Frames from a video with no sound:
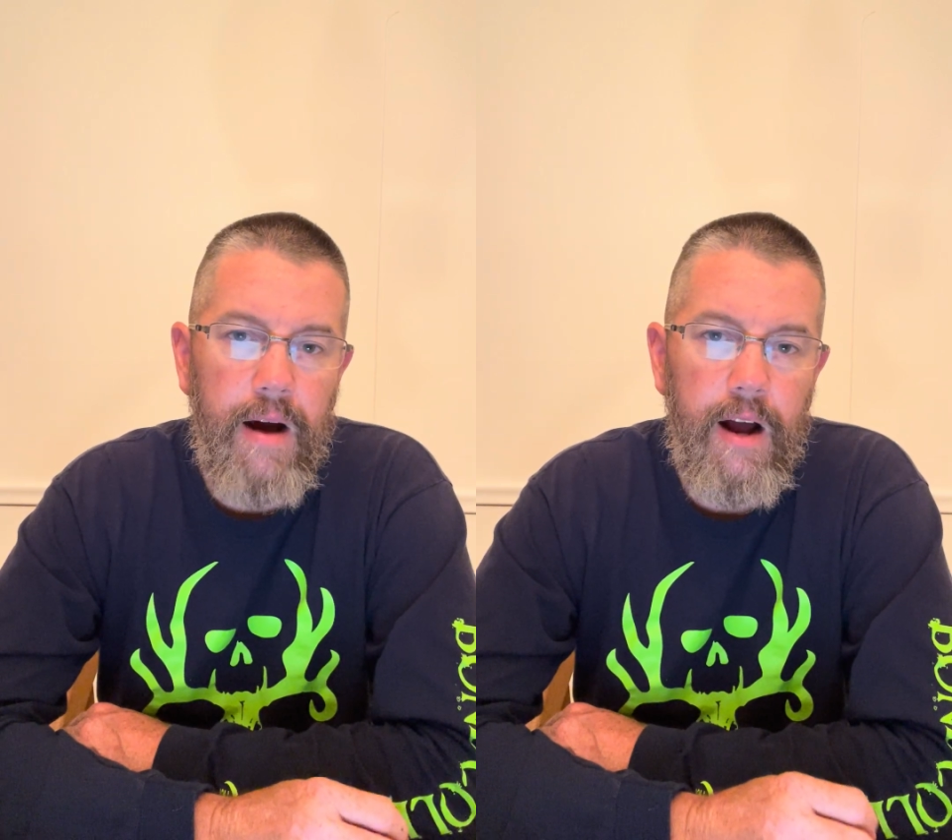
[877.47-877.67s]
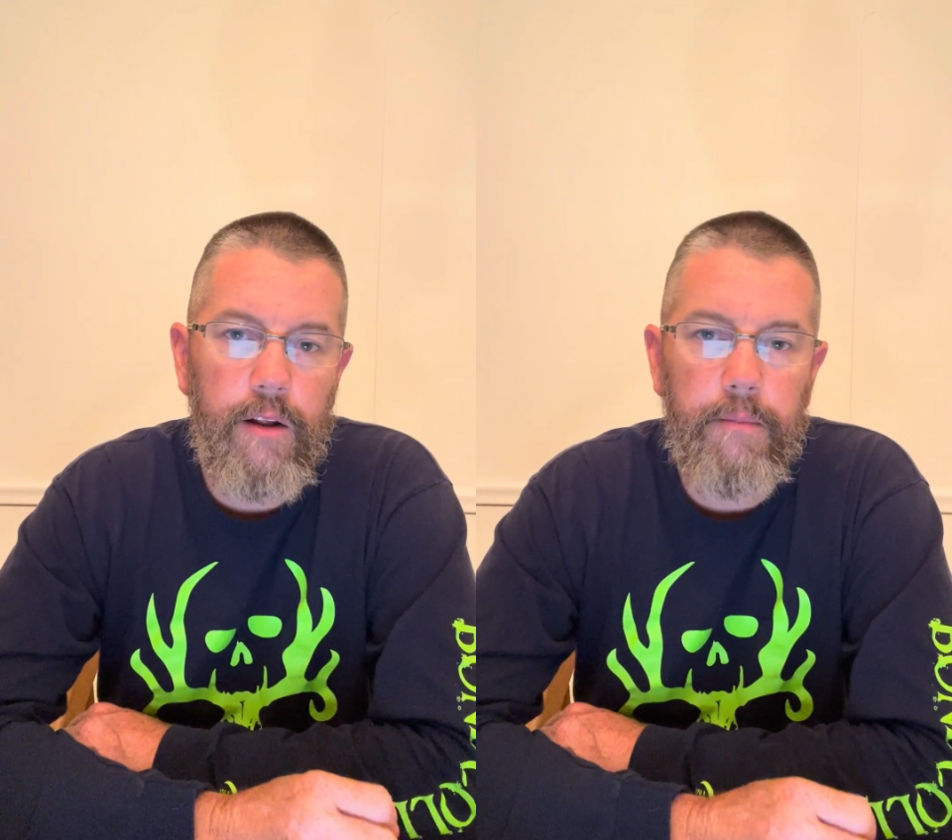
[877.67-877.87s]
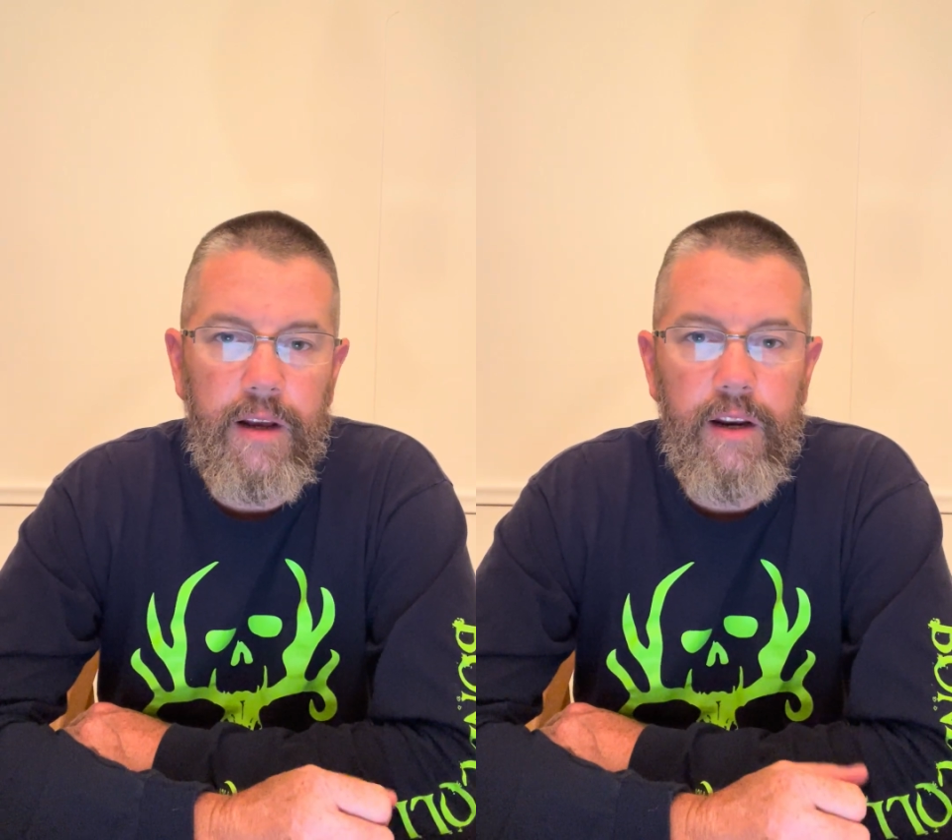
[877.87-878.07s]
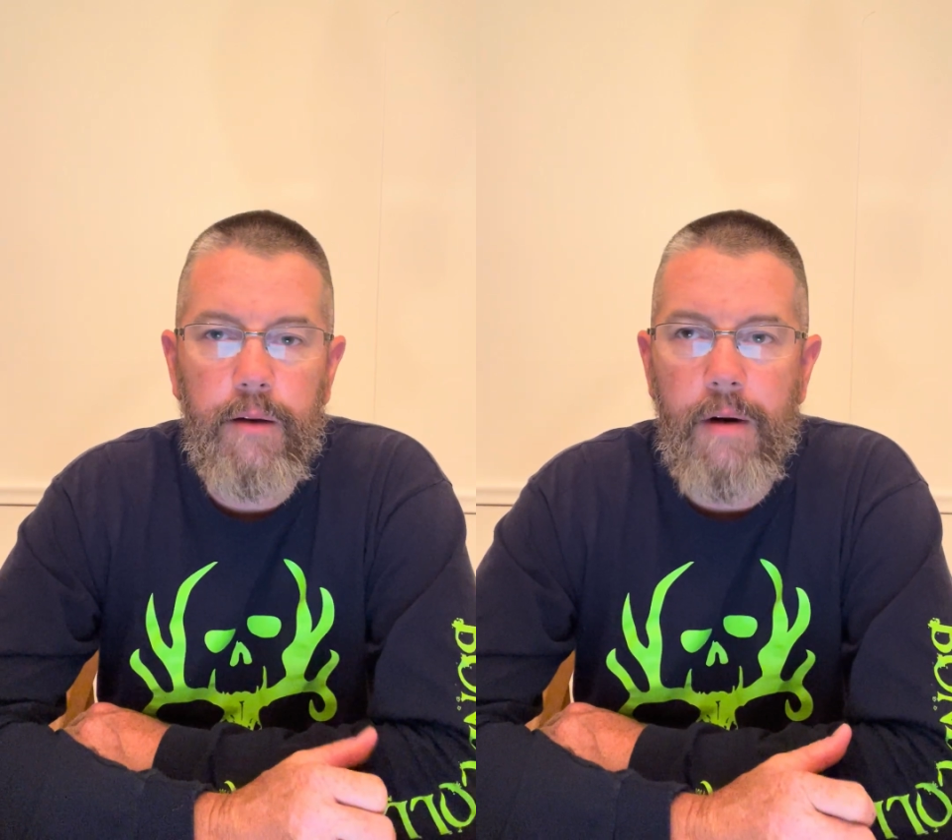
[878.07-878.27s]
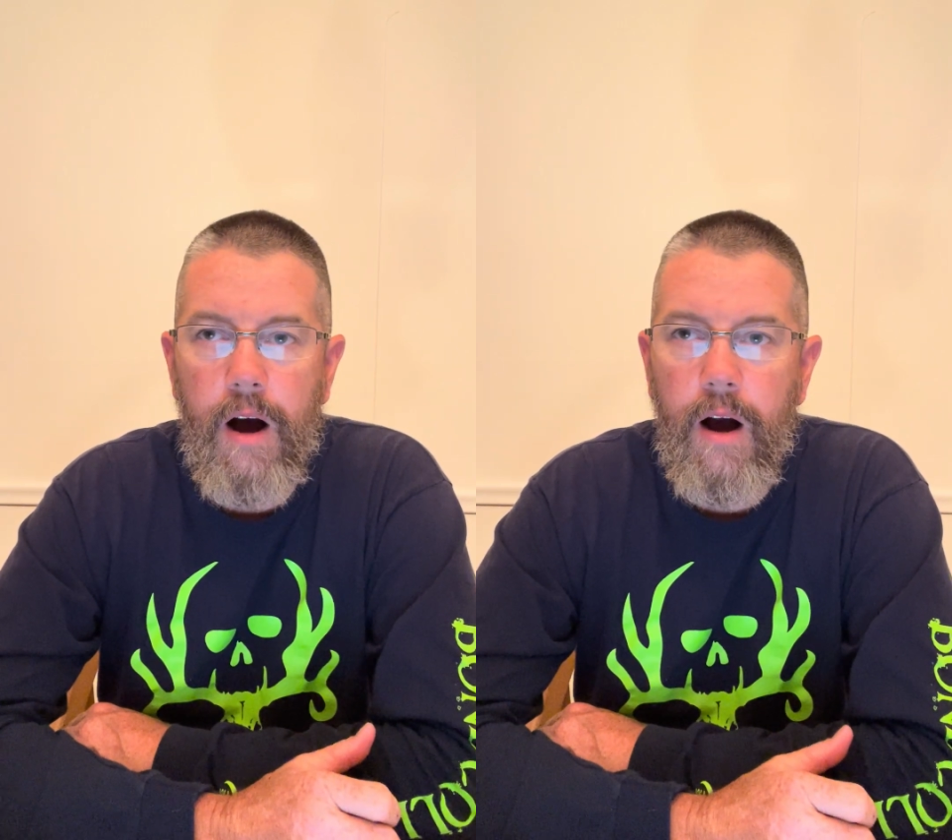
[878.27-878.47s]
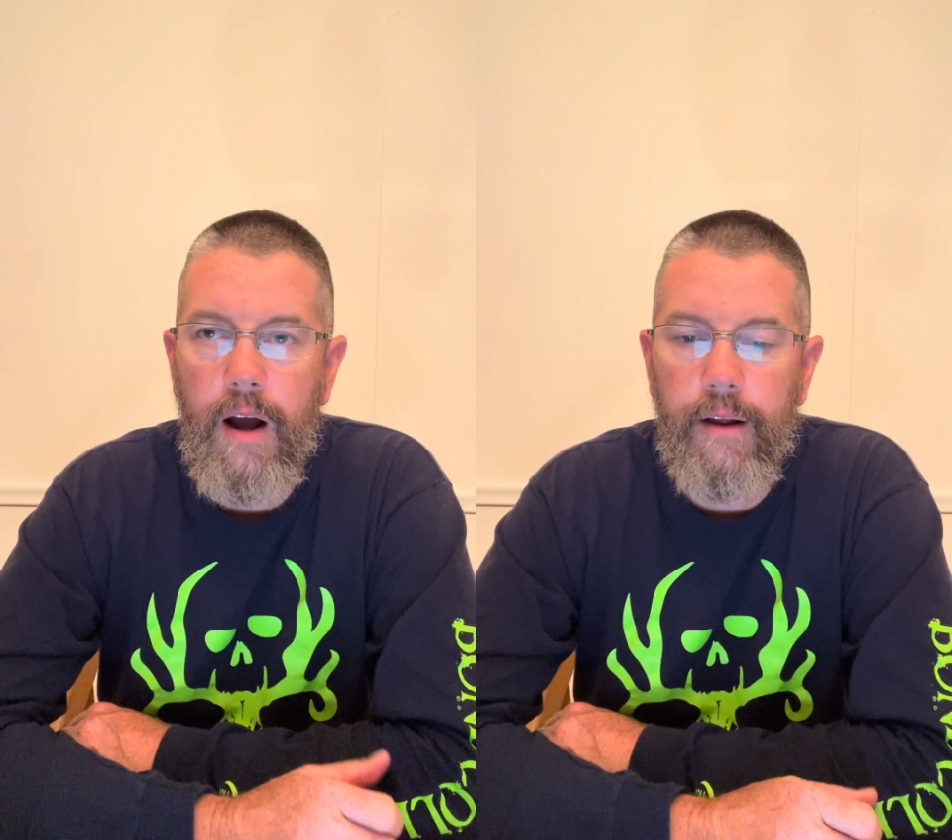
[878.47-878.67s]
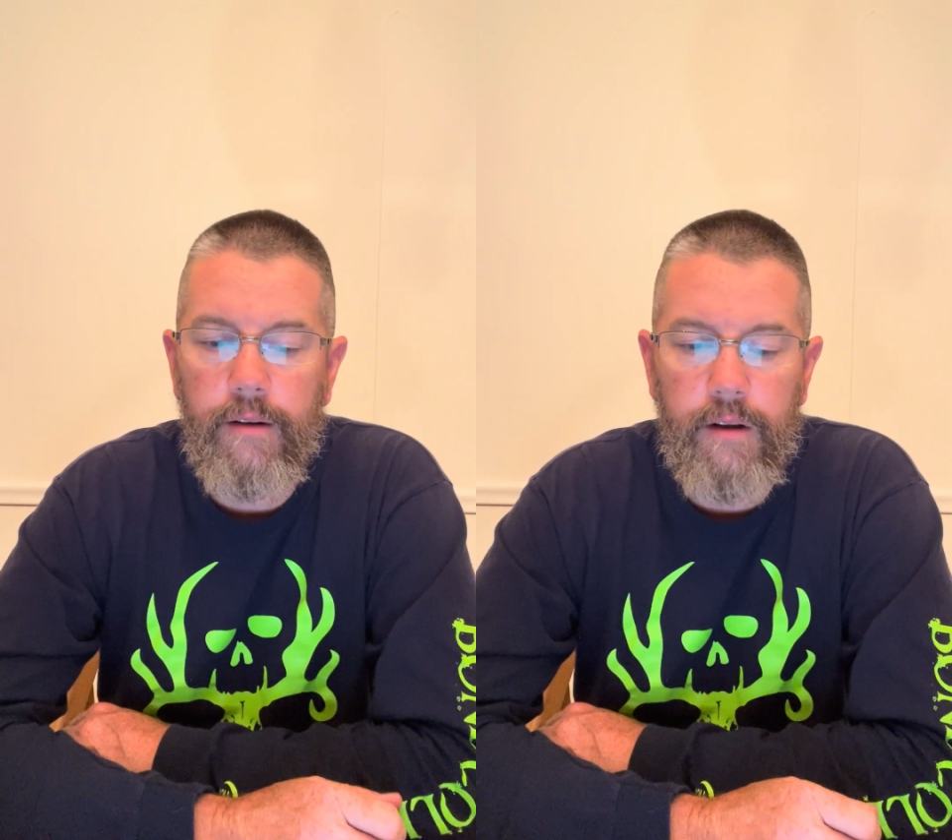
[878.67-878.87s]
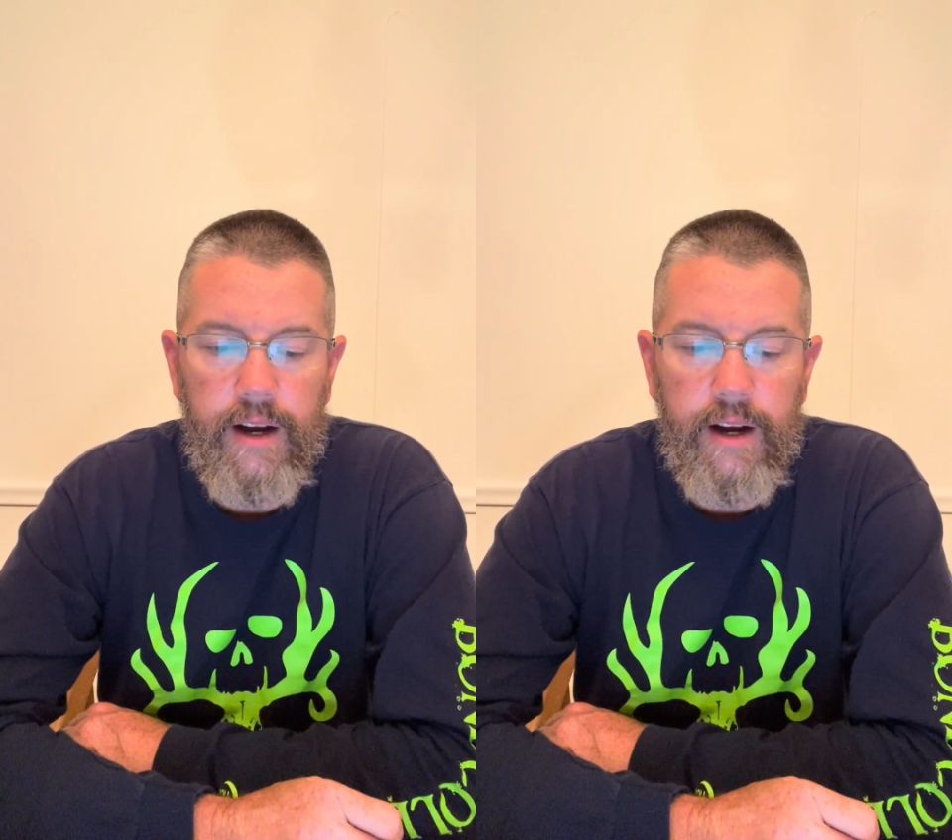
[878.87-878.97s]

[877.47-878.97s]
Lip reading: mild, medium, hot.